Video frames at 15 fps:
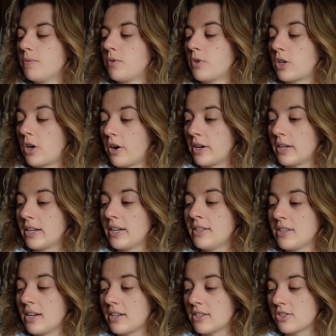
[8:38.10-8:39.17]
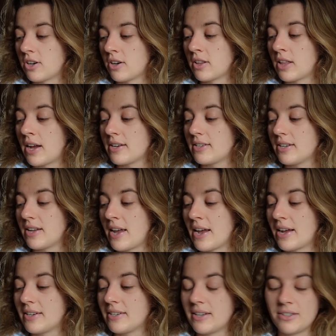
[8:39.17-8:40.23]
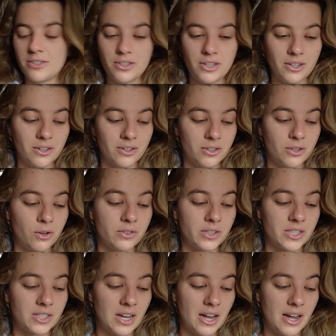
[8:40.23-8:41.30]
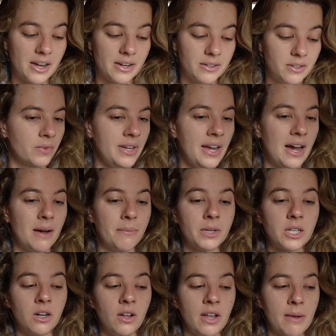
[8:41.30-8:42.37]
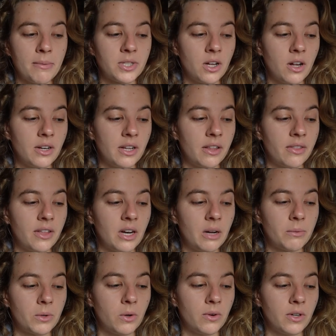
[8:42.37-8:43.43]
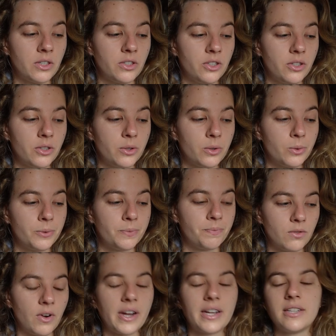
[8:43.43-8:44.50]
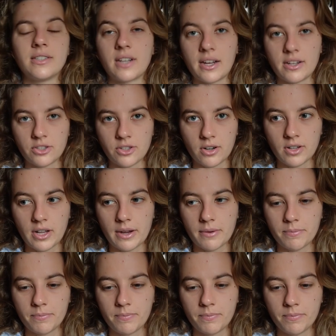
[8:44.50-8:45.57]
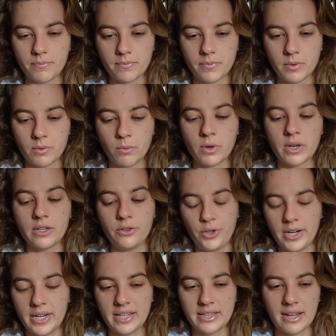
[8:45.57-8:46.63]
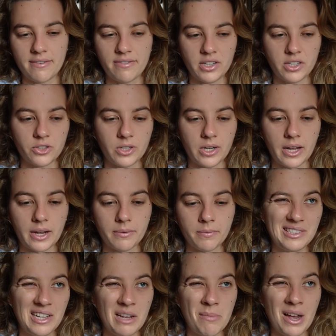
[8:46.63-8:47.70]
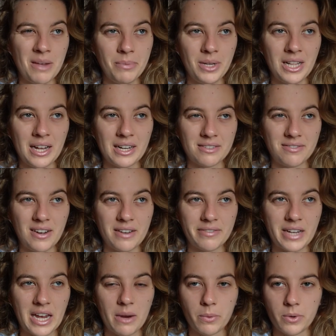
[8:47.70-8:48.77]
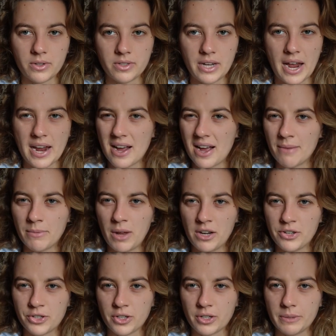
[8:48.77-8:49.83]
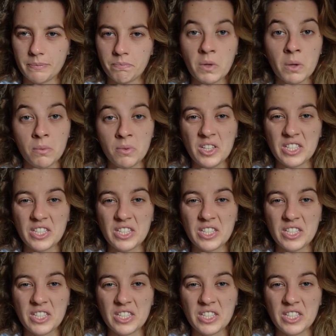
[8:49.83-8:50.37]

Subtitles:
regarding In Dying Starlight and Under the Earth, Over the Sky. Yeah, I'm gonna call Amazon and then I'm going to write In Dying Starlight. We're gonna try to get that finished today. It might be like a 5K word day. I'm not sure. We'll